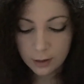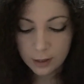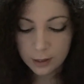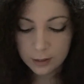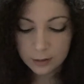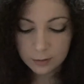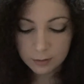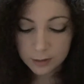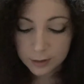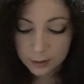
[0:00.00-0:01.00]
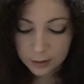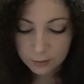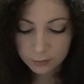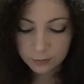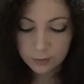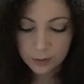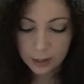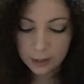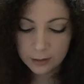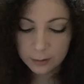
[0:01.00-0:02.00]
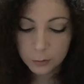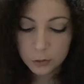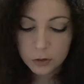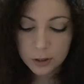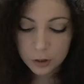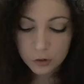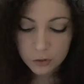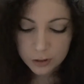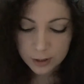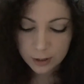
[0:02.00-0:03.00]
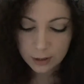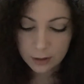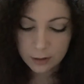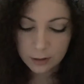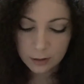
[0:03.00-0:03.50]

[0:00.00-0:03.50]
And this leaf had the most interesting